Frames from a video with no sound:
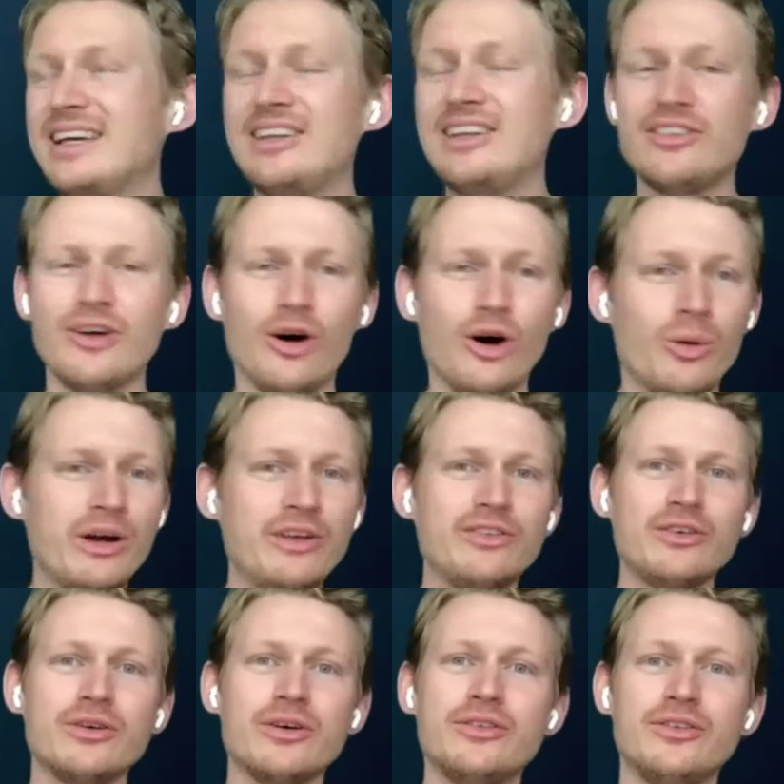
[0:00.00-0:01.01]
it's always
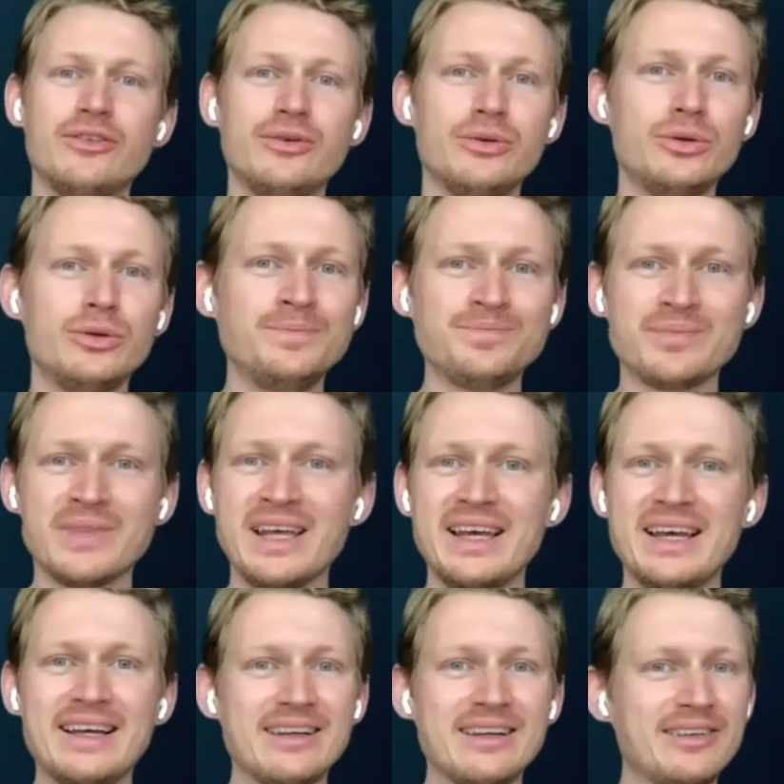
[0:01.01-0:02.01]
good to
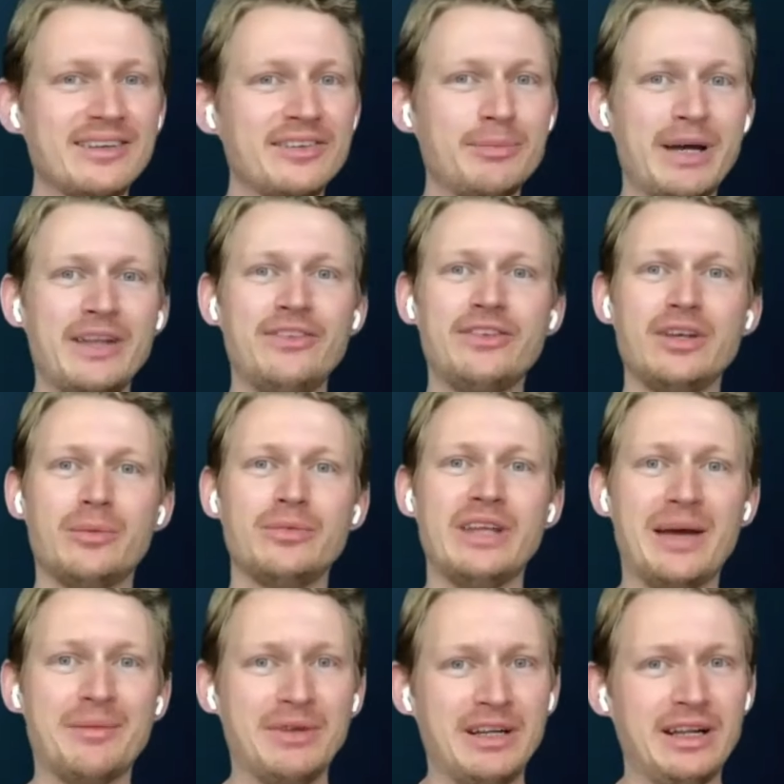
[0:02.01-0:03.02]
spend some
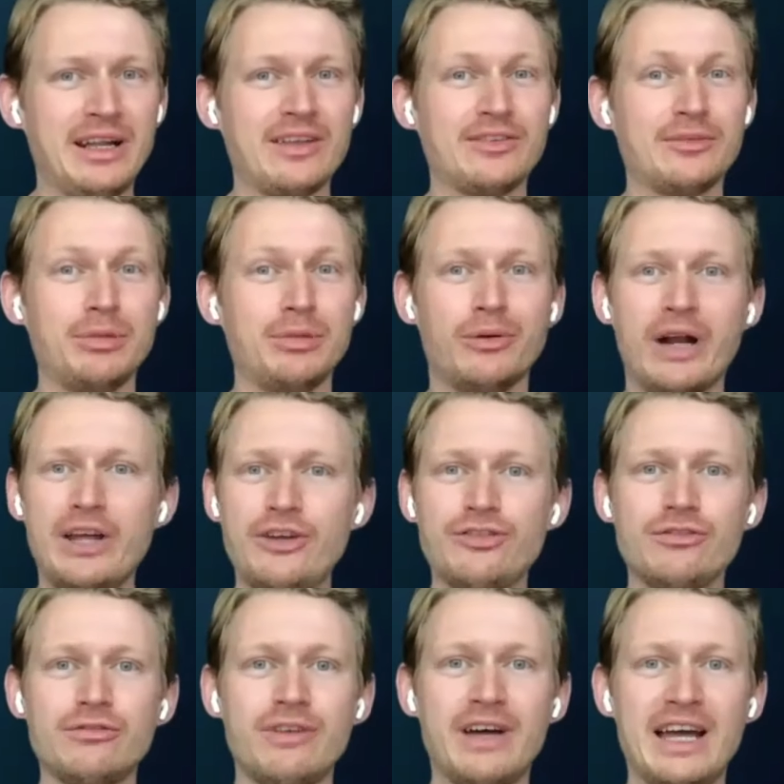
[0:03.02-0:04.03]
time in an
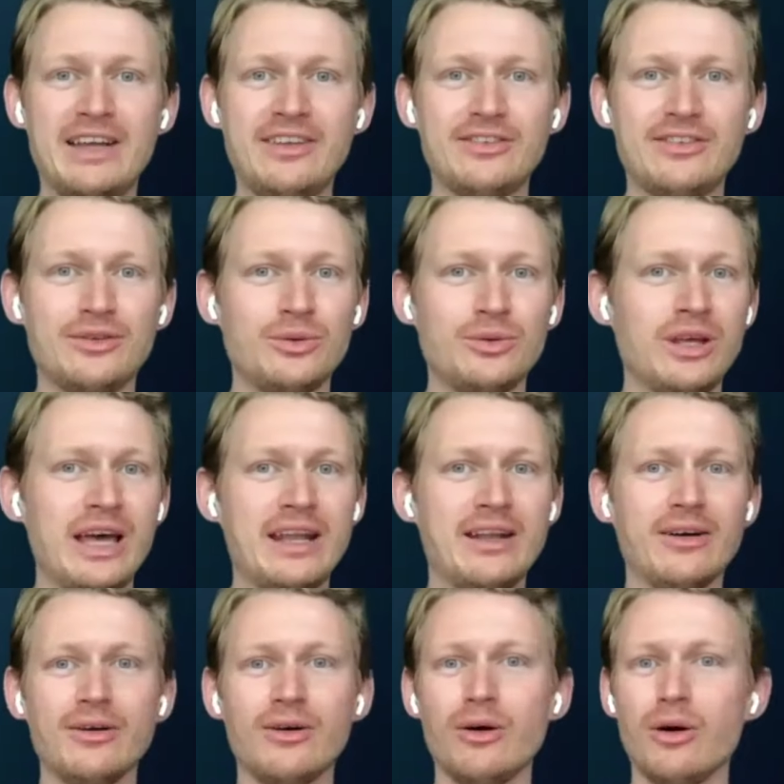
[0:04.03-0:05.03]
exploration phase to
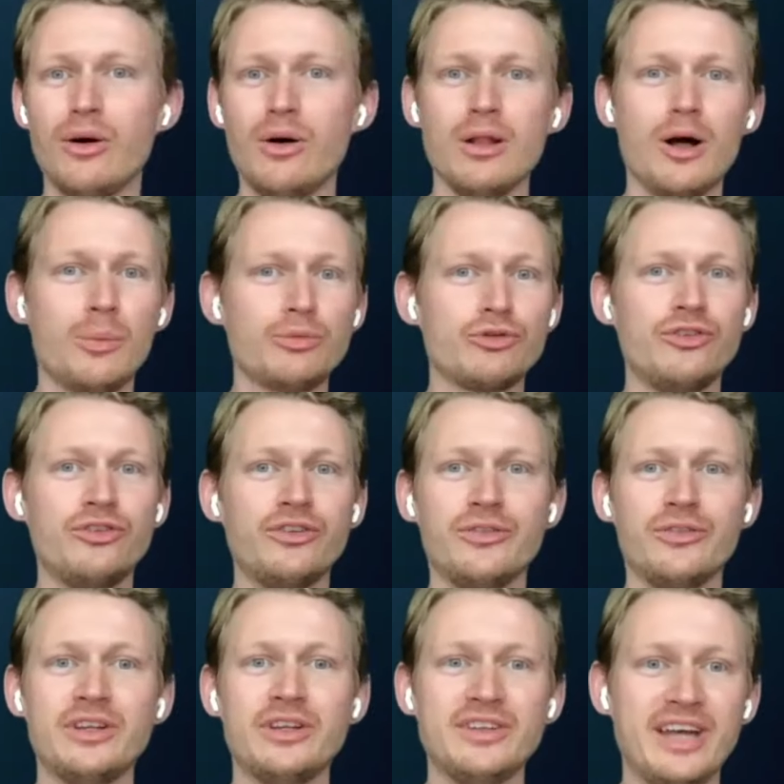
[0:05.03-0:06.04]
get all options
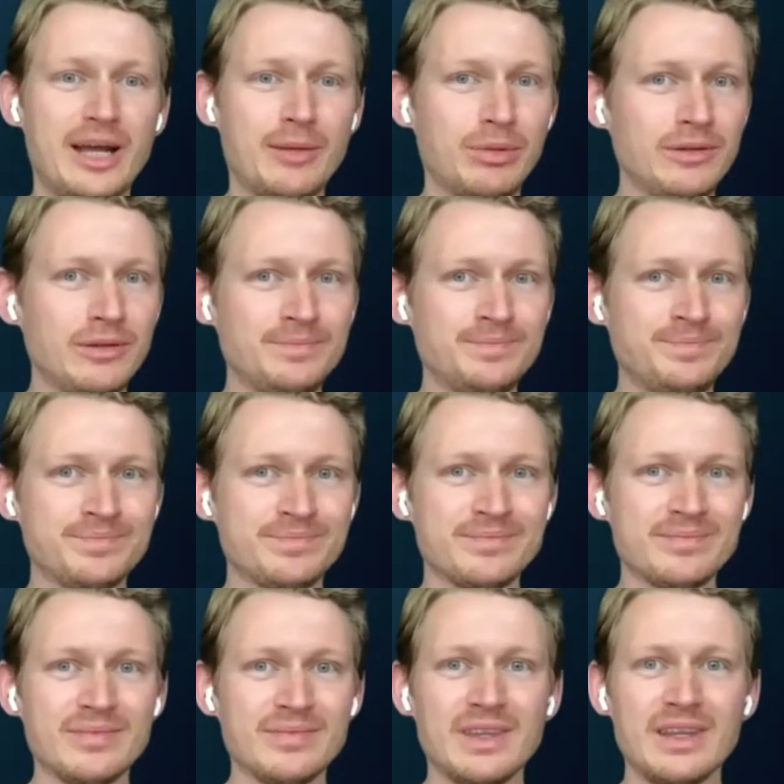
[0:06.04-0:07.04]
on the table,
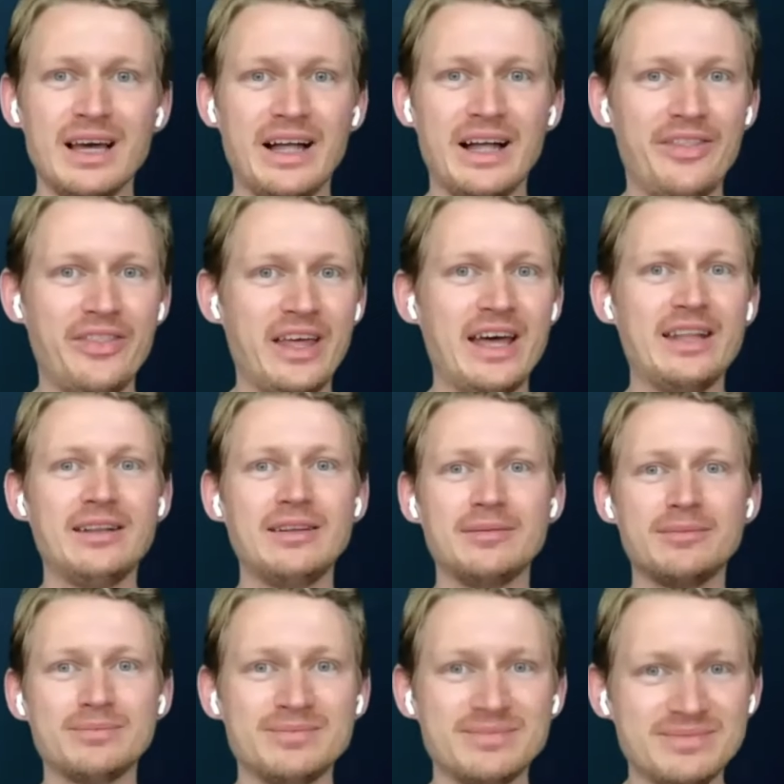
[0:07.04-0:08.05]
and then
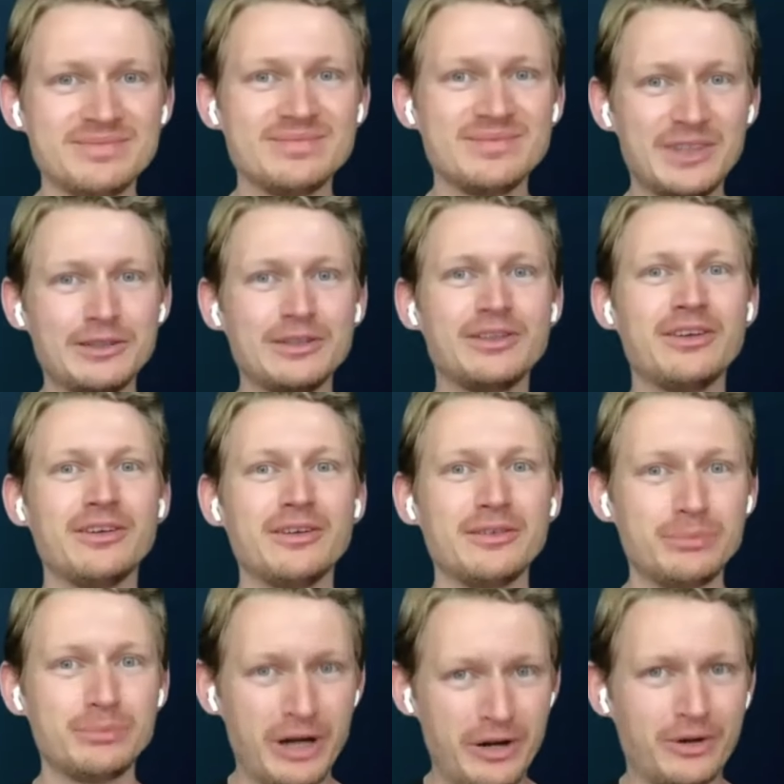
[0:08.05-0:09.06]

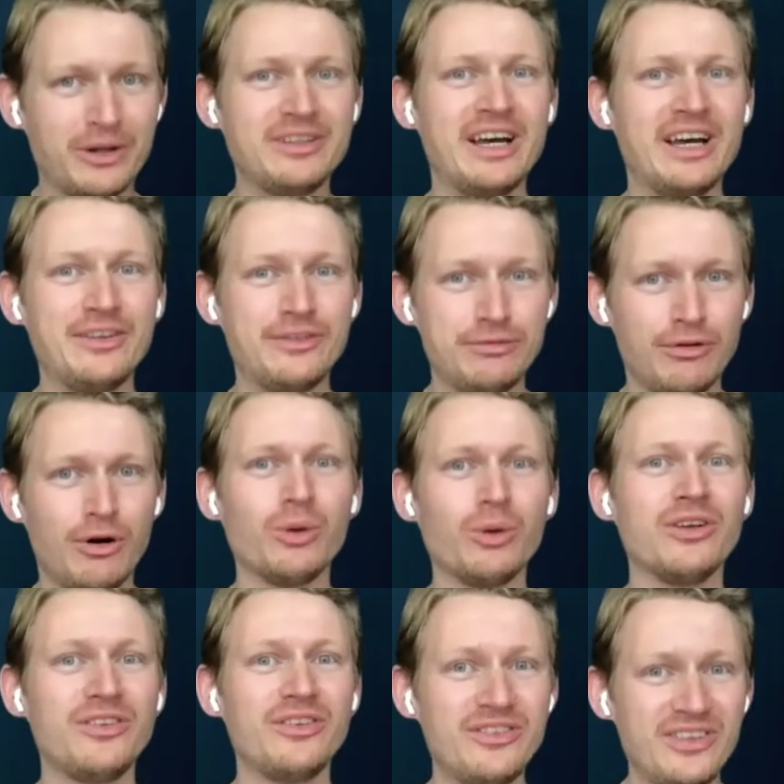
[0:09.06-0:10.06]
prioritize,
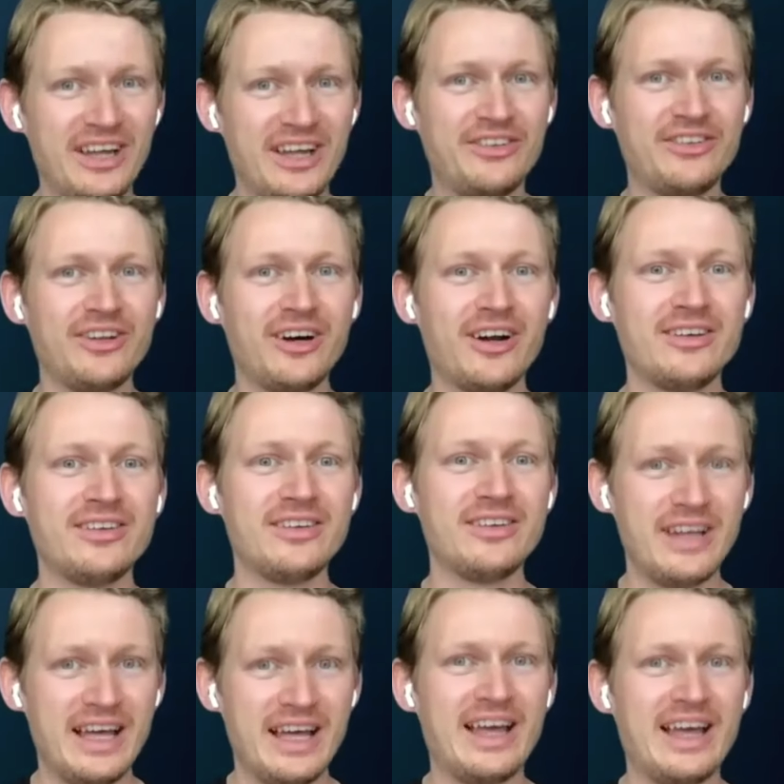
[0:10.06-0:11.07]
focus, and start
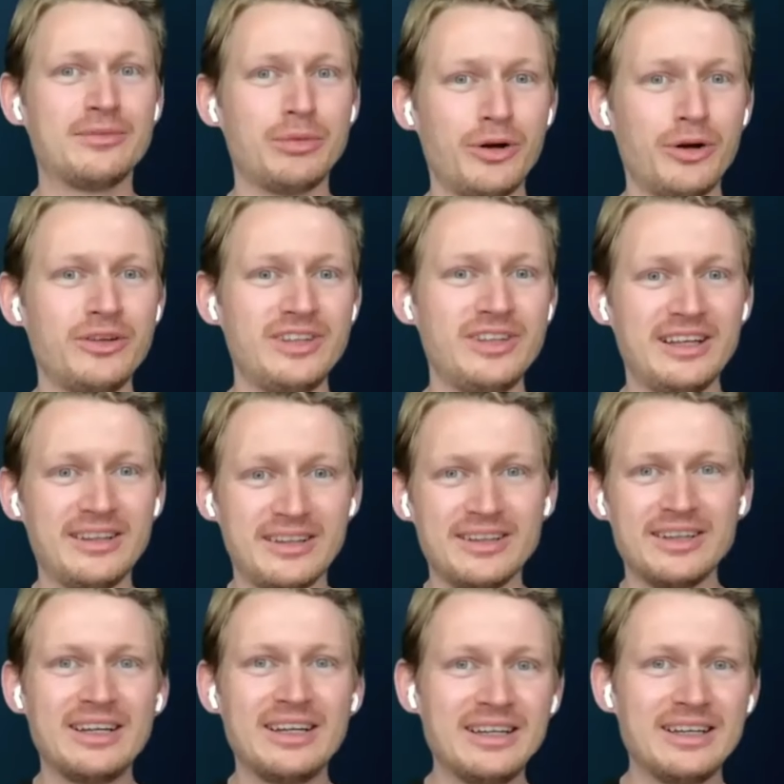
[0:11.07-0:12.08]
exploiting
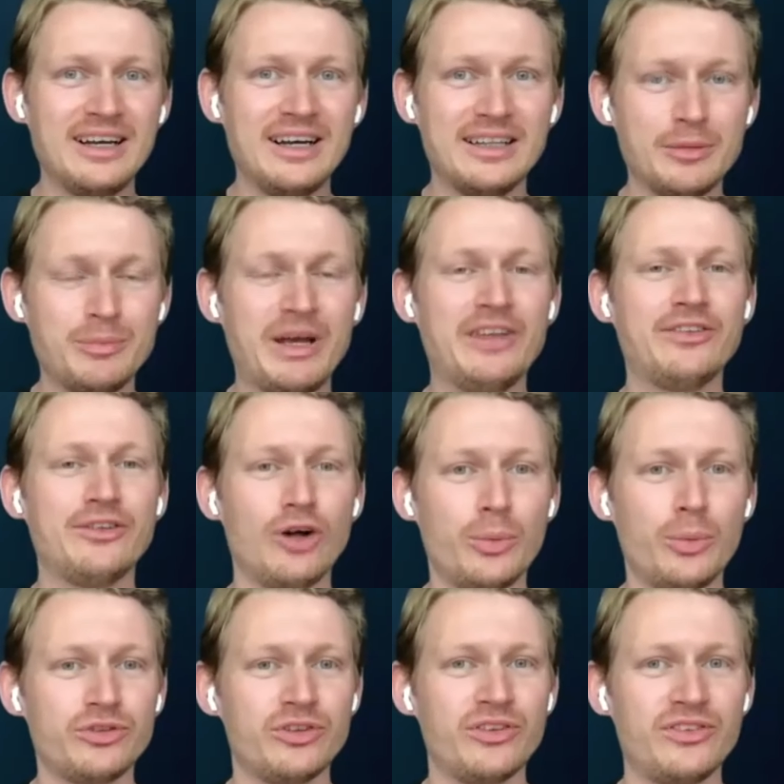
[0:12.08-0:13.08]
the best
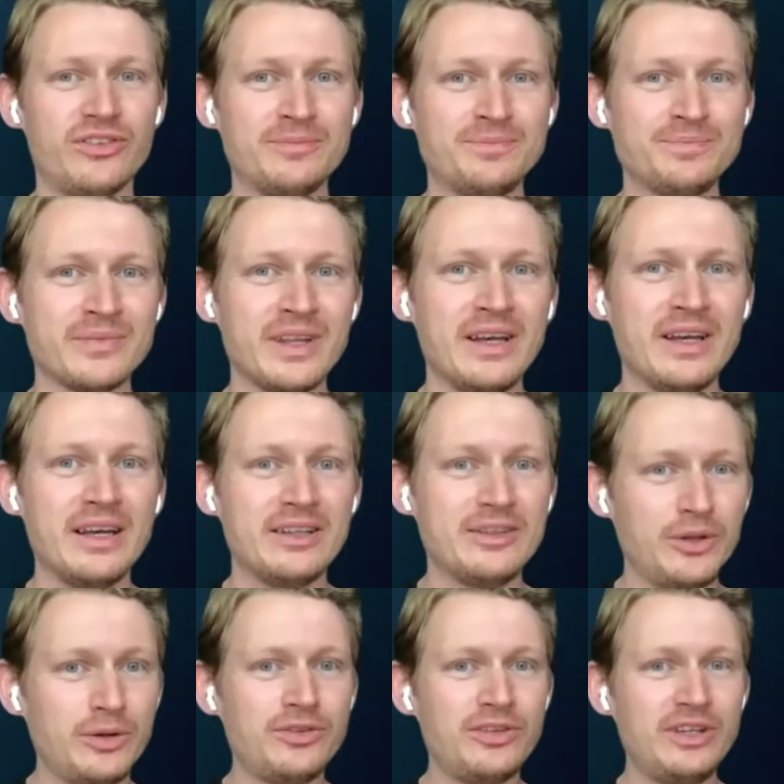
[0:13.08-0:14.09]
options.
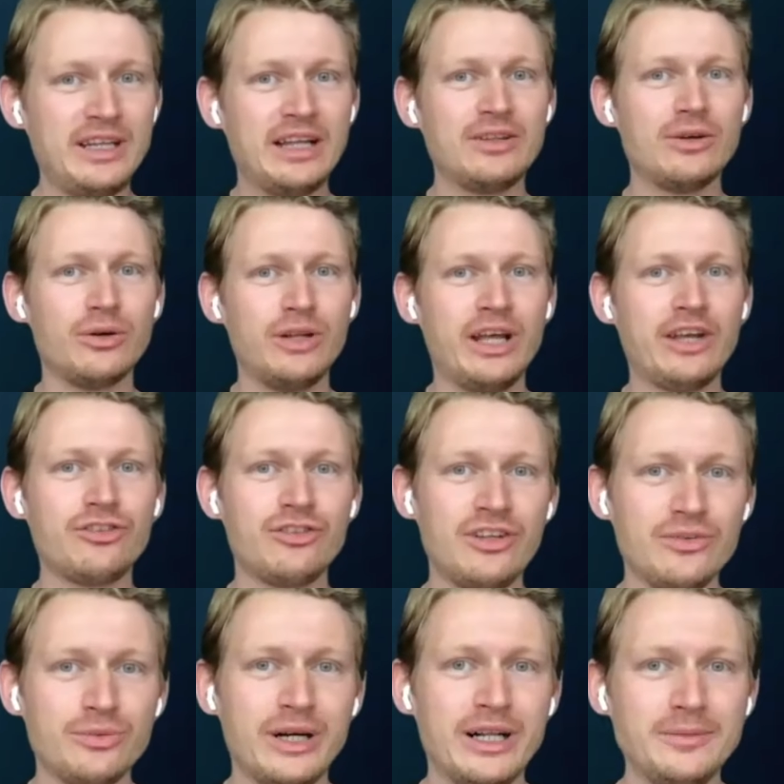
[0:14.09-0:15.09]
Do you see that connection
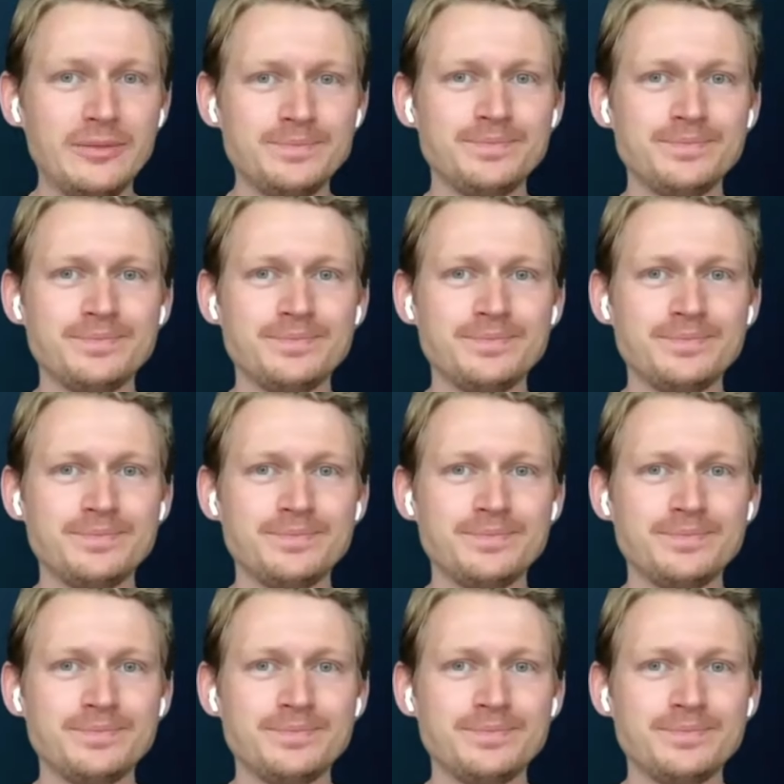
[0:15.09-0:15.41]
as well?